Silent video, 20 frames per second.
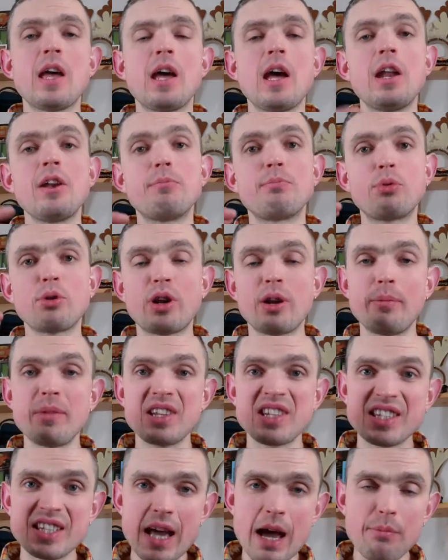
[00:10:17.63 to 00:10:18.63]
and put them
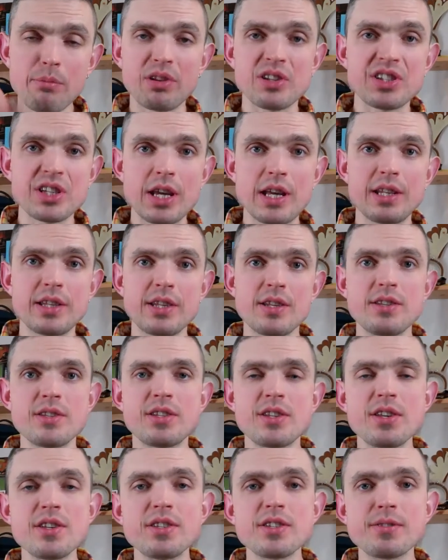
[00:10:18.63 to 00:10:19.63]
in sample
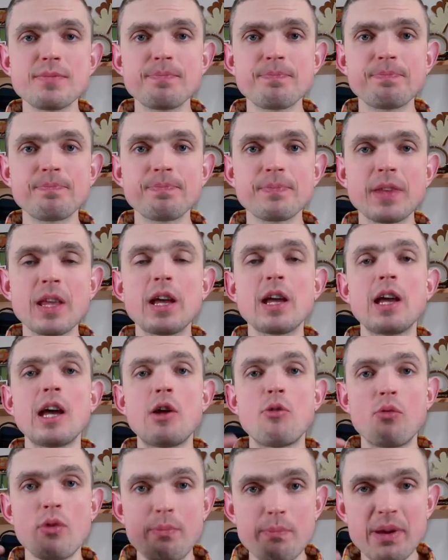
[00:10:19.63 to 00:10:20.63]
sentences
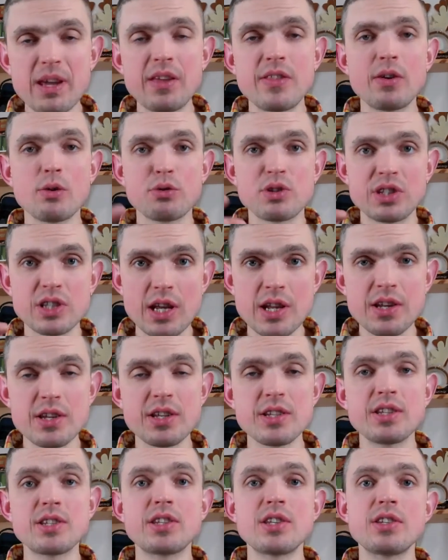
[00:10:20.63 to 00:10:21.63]
and repeat those
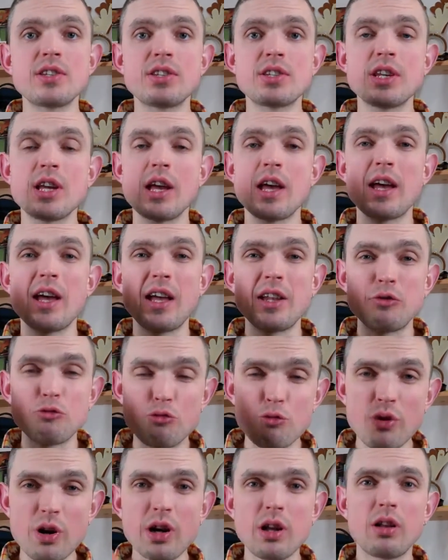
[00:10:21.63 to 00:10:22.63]
sentences and
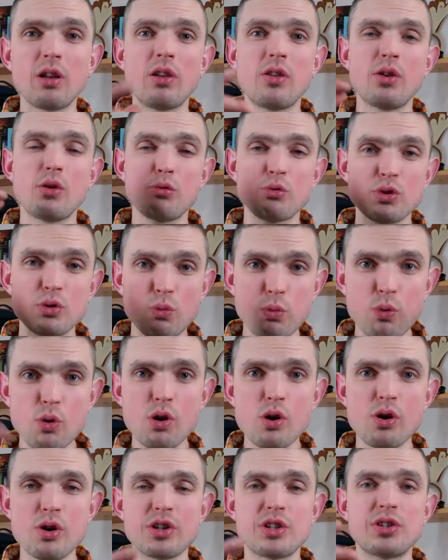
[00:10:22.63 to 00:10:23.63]
drill those
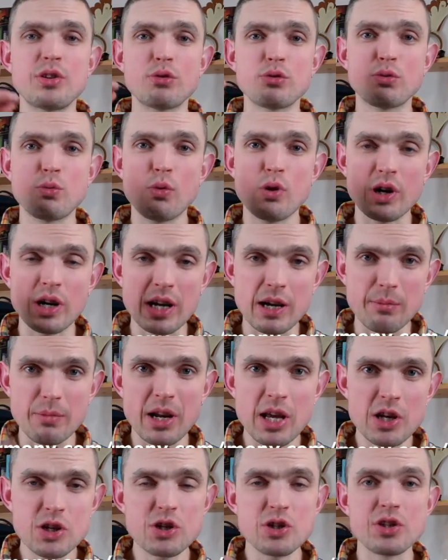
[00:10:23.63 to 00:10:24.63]
words, those word
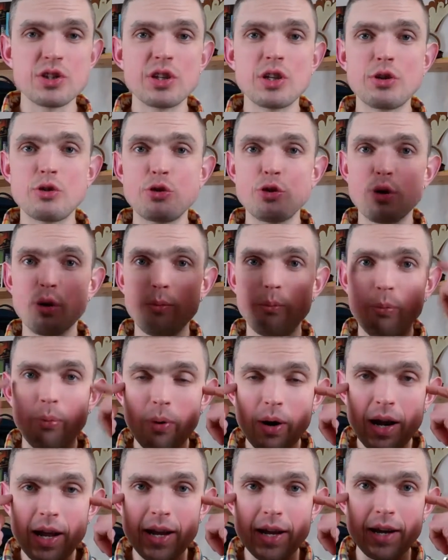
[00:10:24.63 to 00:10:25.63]
combinations into your
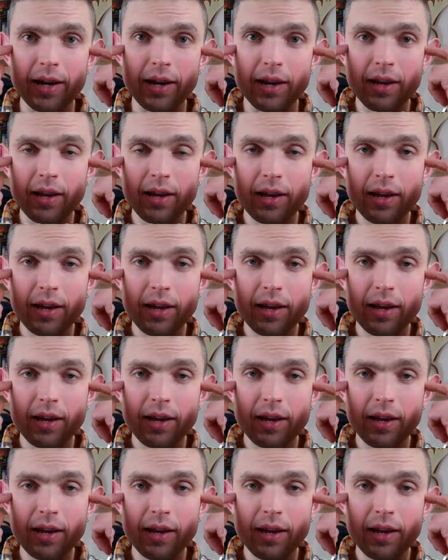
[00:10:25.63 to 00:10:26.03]
brain,